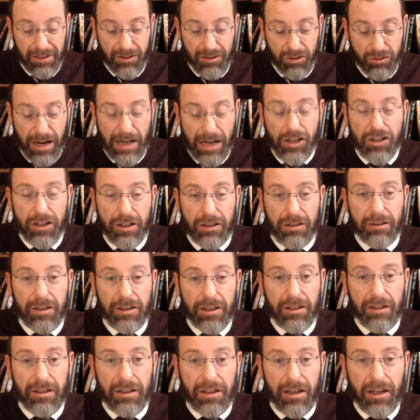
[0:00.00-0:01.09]

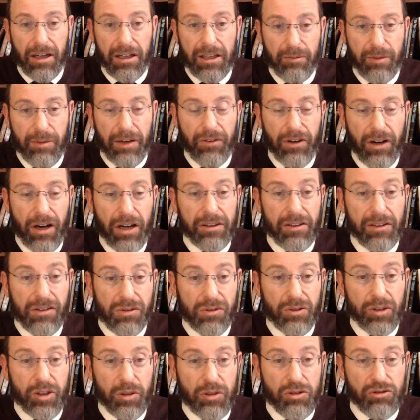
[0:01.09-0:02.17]
tragically, you may have heard this
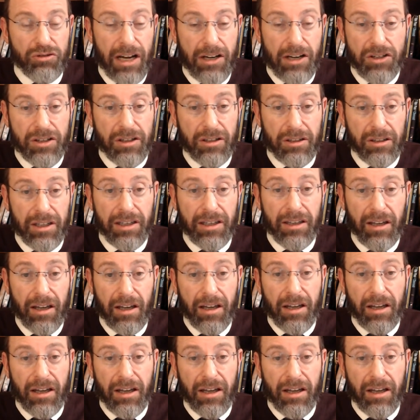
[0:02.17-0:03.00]
story, tragically,